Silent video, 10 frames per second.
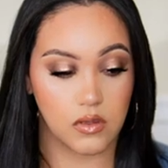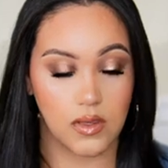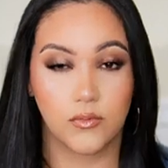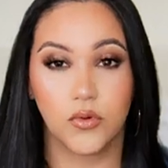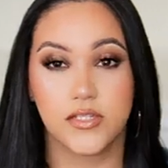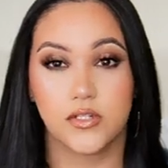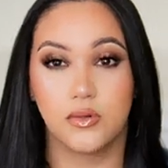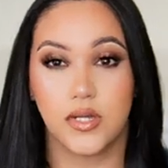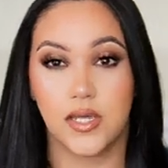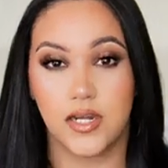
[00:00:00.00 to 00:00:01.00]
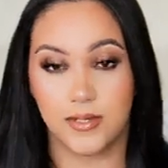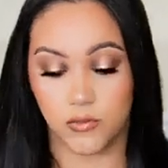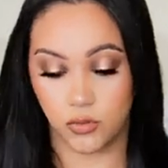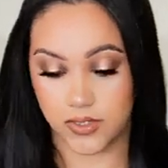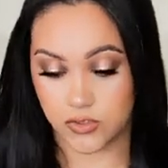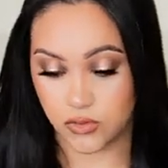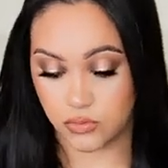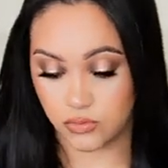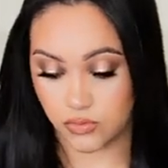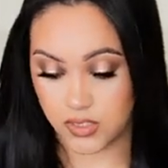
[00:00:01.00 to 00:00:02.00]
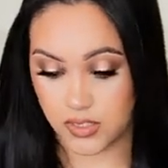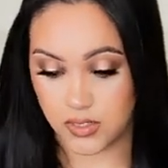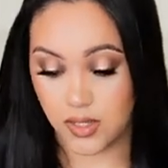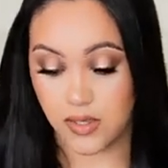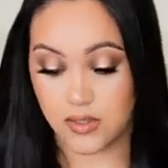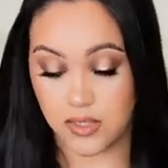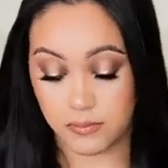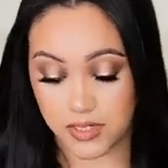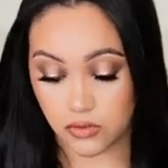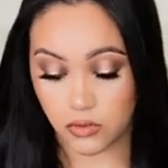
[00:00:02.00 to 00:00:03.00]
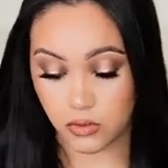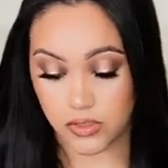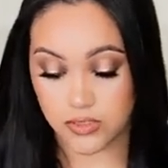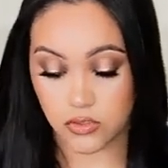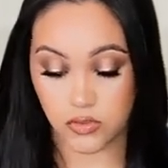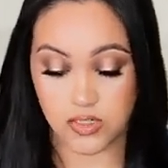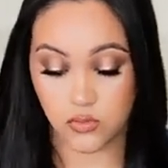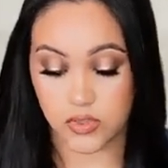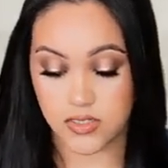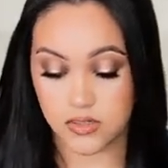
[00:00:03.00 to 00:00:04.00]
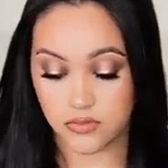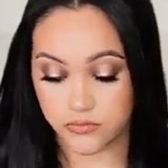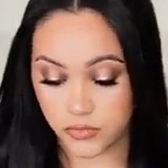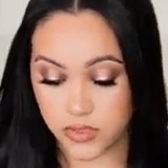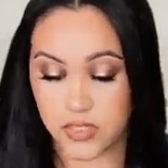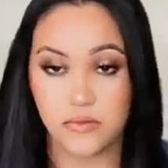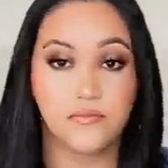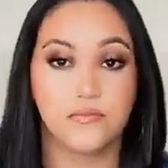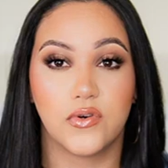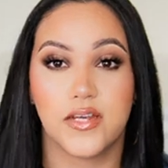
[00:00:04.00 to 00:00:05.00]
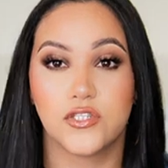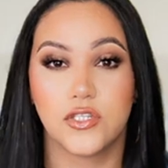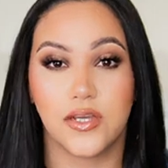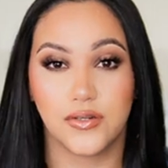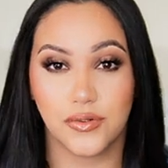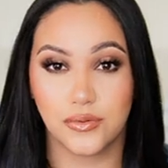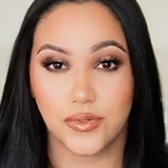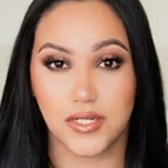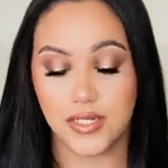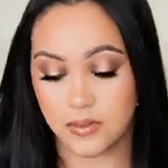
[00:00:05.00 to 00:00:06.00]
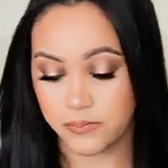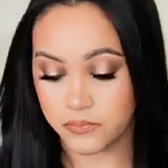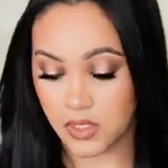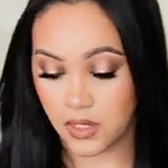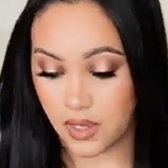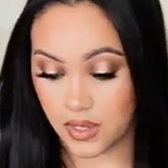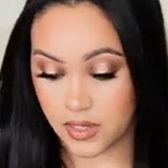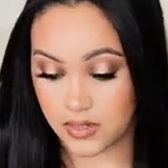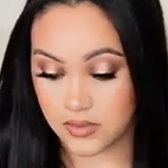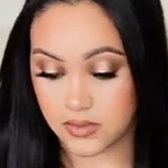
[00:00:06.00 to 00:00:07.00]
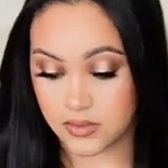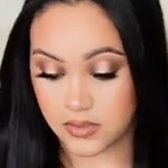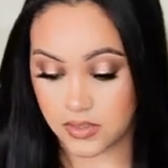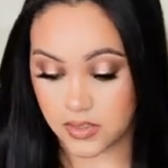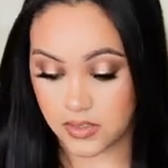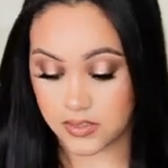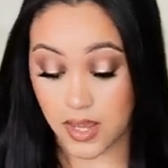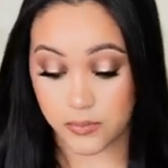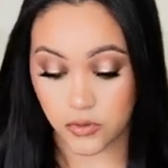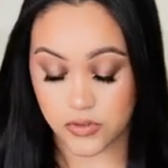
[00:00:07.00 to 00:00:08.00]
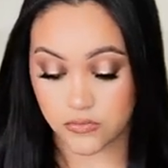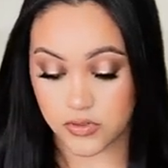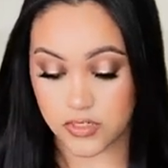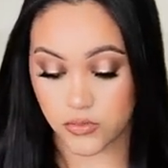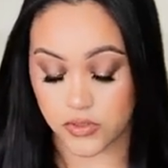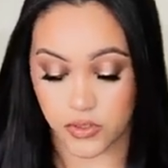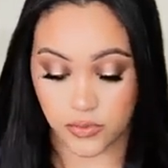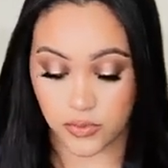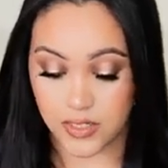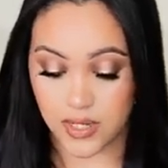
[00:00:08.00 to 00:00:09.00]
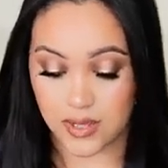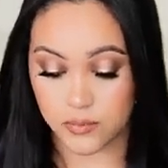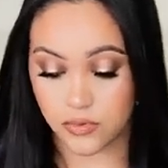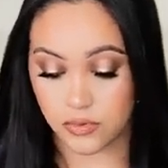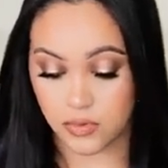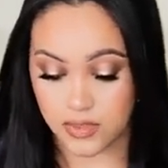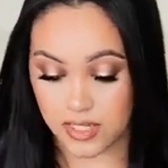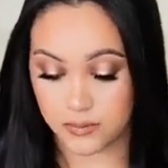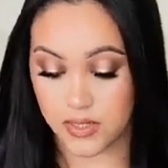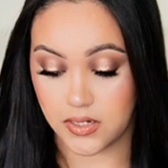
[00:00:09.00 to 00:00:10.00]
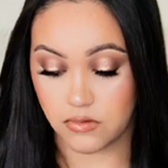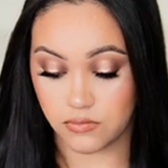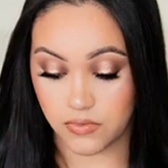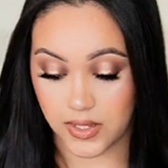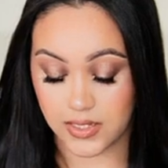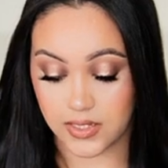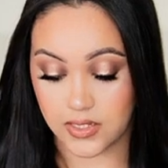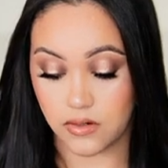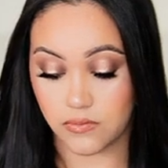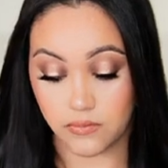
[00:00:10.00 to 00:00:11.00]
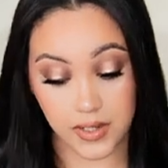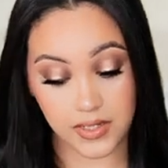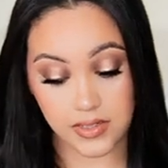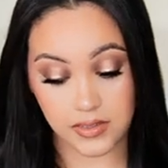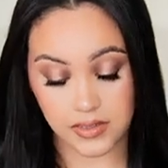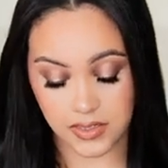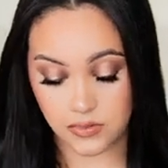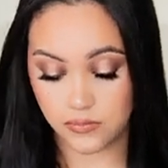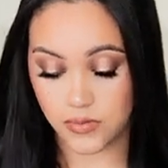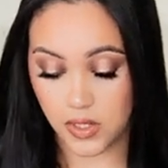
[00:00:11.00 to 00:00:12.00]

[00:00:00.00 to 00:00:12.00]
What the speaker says: I'm going to go ahead and I'm going to read the main accord. So this one is fruity, fresh, and green. And the top notes for this one are green apple, lemon, violet, violet leaf.